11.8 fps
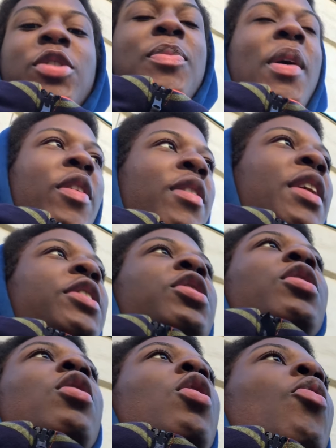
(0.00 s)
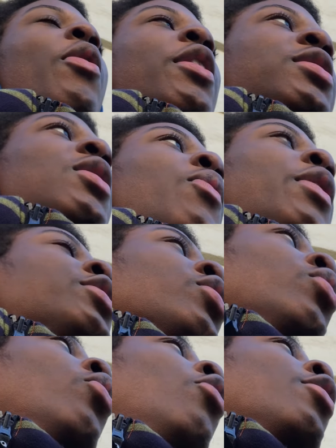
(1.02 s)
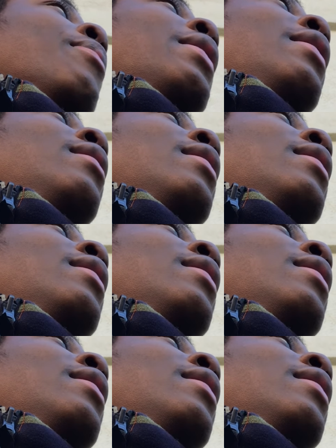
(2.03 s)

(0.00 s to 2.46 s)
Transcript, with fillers: it's Mother Nature. When is when is the Lord, man,